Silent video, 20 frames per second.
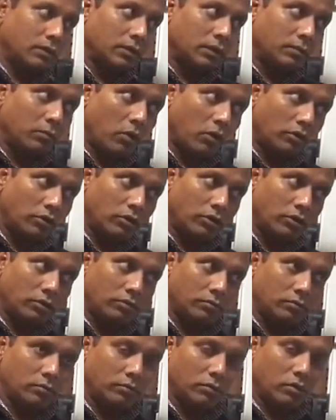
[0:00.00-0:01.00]
they border
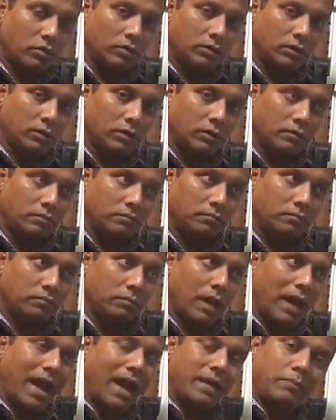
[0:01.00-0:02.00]
on the
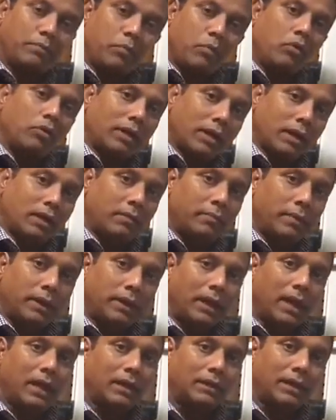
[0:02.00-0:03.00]

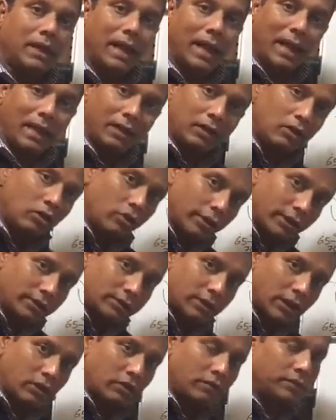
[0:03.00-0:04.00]
hypokalemic and the alkalotic
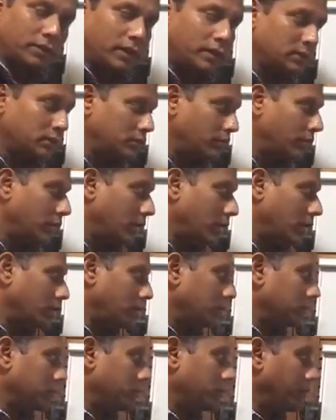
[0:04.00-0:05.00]
side of things, where
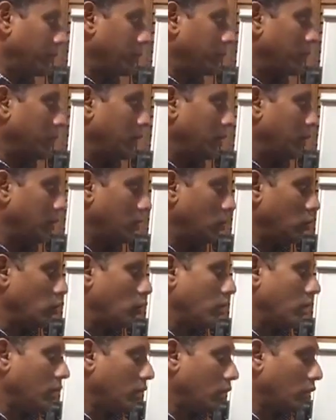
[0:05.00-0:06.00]
people
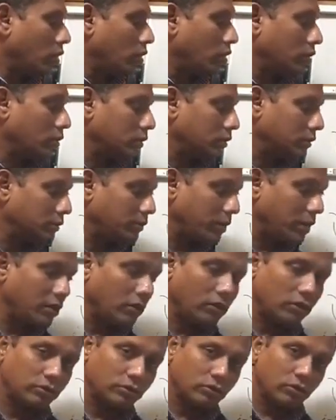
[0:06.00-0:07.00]
who are on
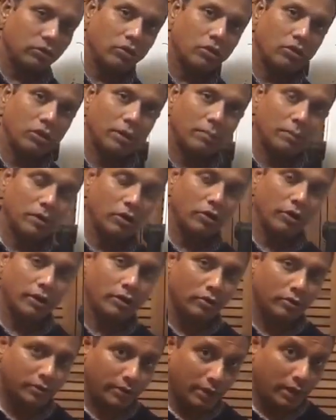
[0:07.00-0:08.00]
spironolactone or
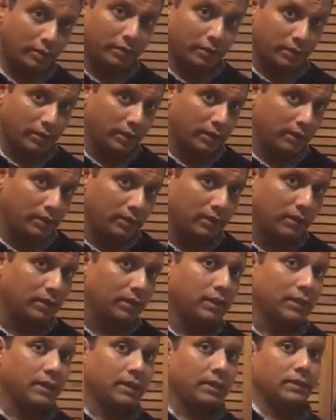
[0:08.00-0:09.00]
amiloride or trimethoprim,
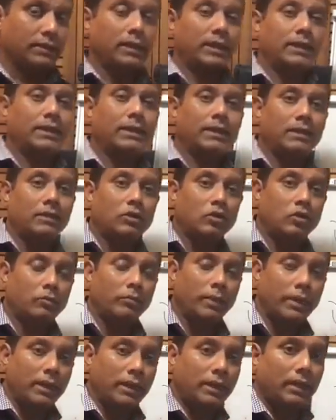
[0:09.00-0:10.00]
they tend to
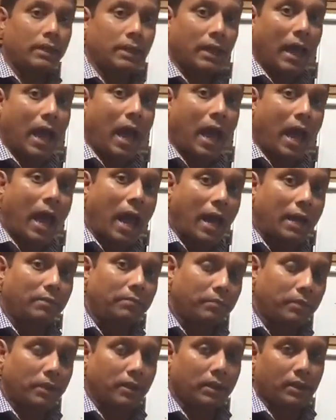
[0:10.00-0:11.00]
be
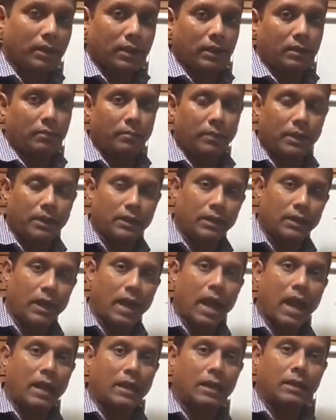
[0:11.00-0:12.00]
hyperkalemic
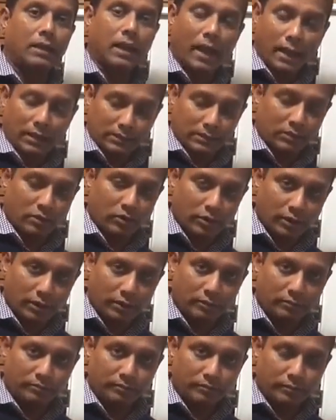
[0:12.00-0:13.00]
and acidotic.
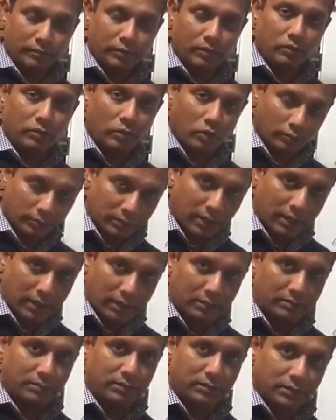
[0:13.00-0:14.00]
Hope that
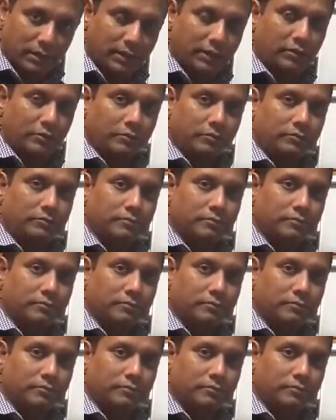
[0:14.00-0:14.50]
helps. Thank you.